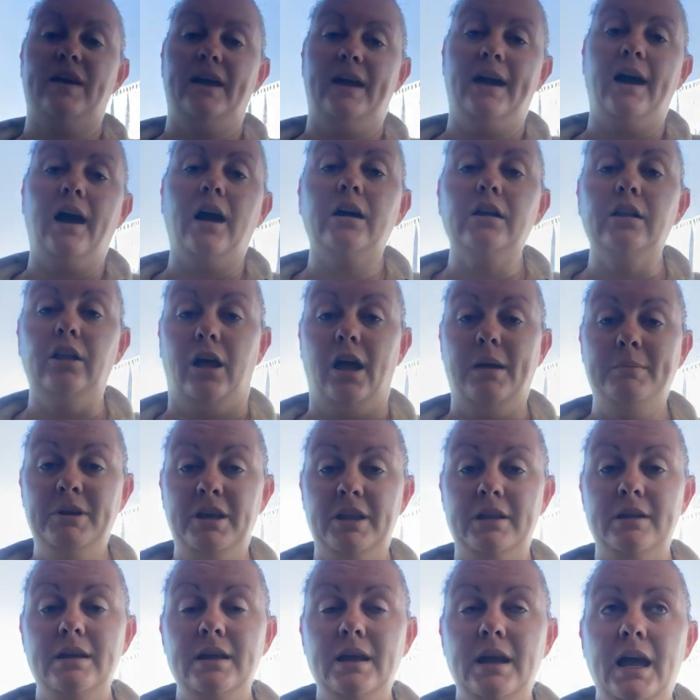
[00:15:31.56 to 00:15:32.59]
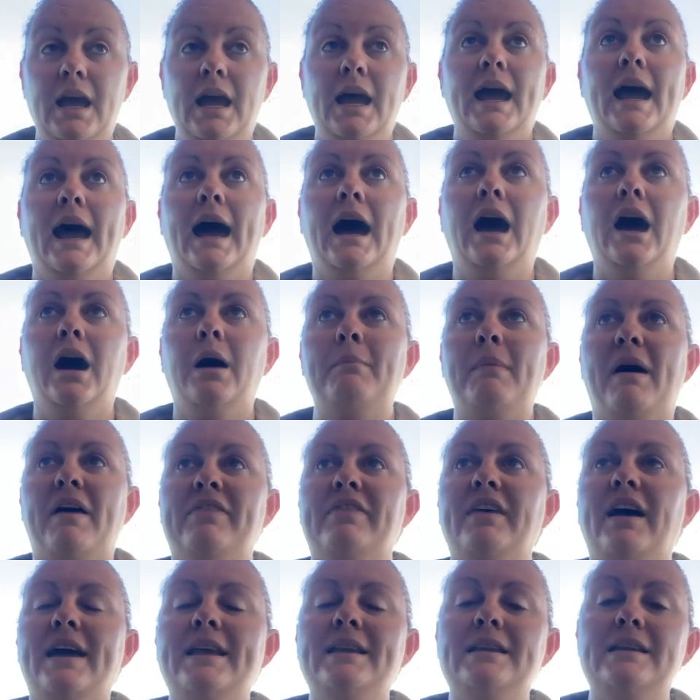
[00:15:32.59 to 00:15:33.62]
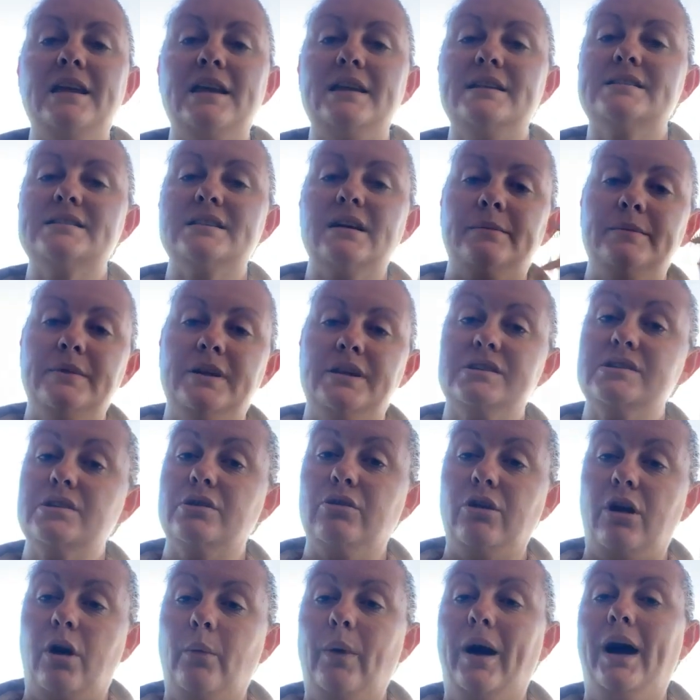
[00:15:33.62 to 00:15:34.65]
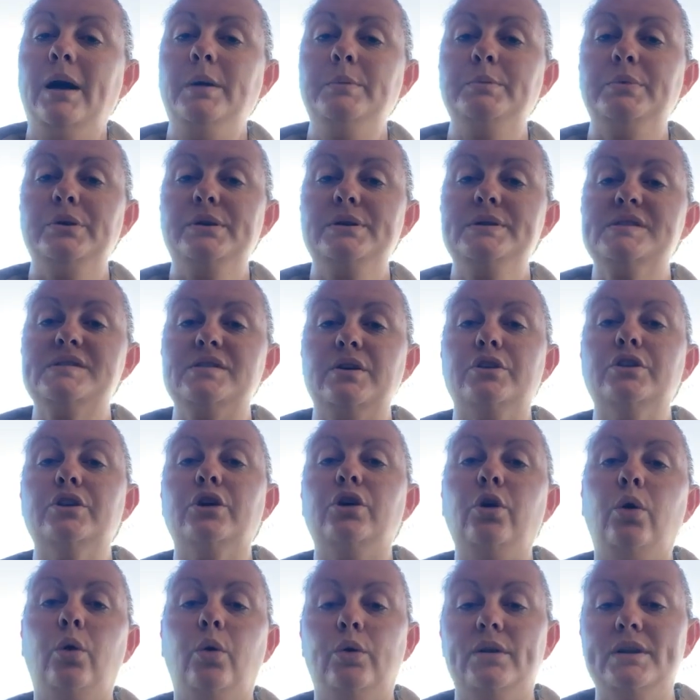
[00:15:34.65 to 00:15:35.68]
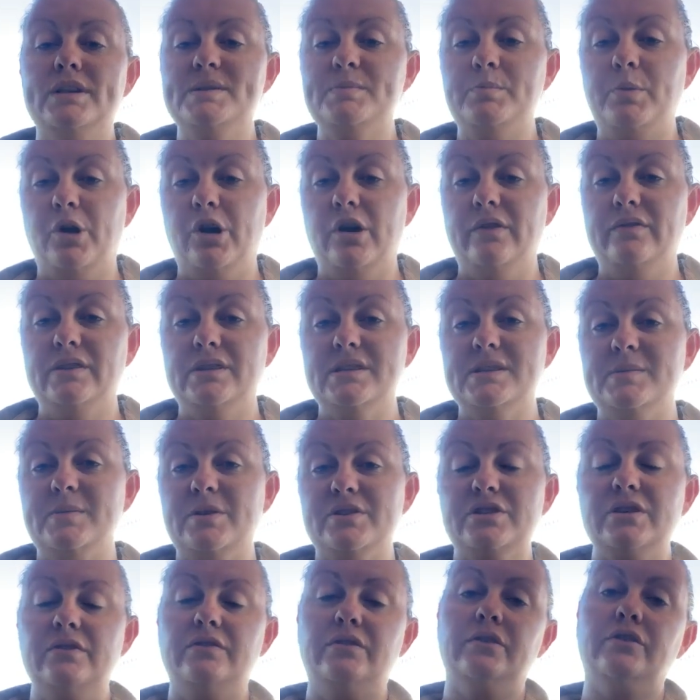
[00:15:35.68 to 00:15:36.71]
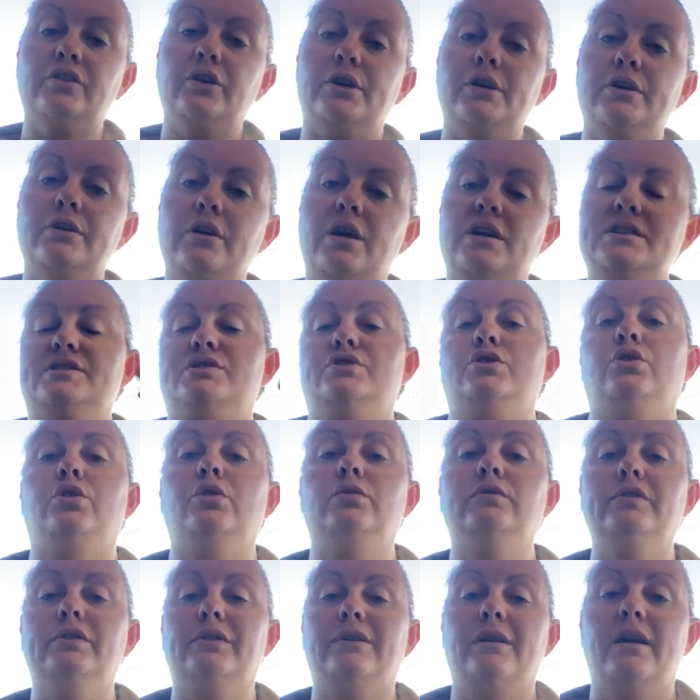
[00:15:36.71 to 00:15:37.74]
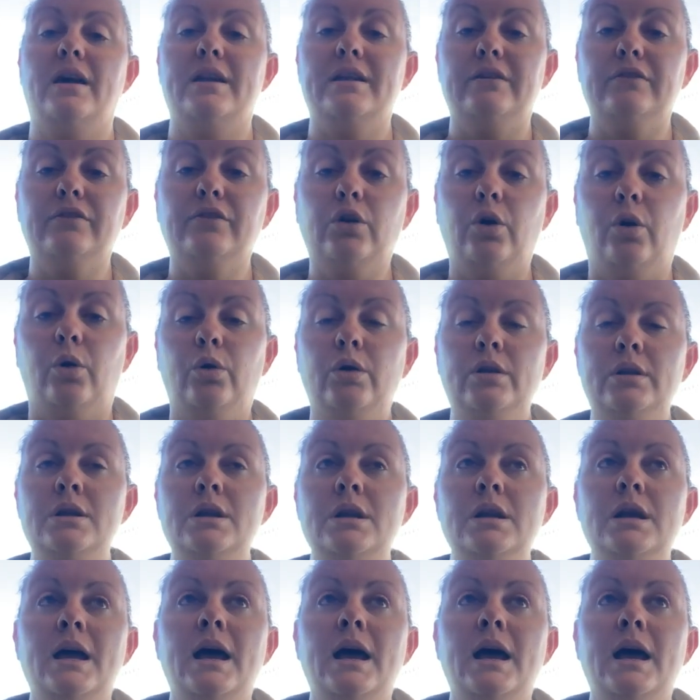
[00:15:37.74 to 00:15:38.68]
for our climate. And they need something to grow up. So the corn is perfect, especially if you've got a nice tall variety of corn.